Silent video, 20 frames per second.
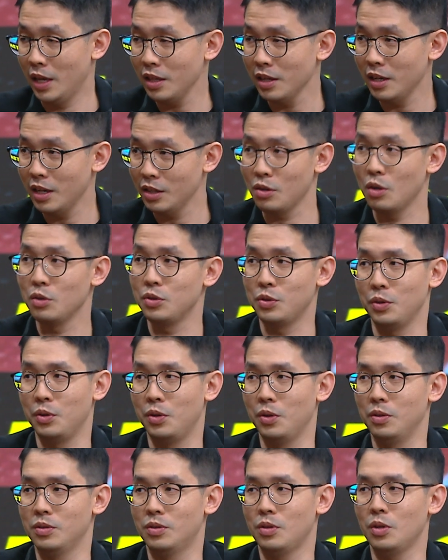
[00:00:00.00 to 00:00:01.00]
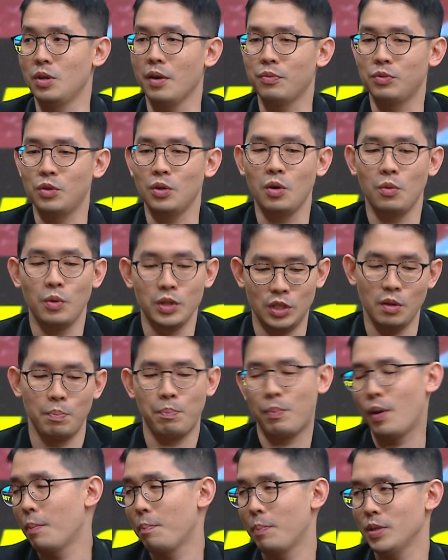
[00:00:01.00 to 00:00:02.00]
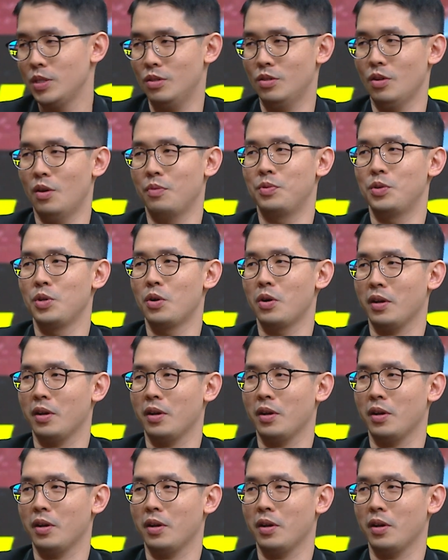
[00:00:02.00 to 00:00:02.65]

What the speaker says: think that's also good. So you have to know what's the purpose of your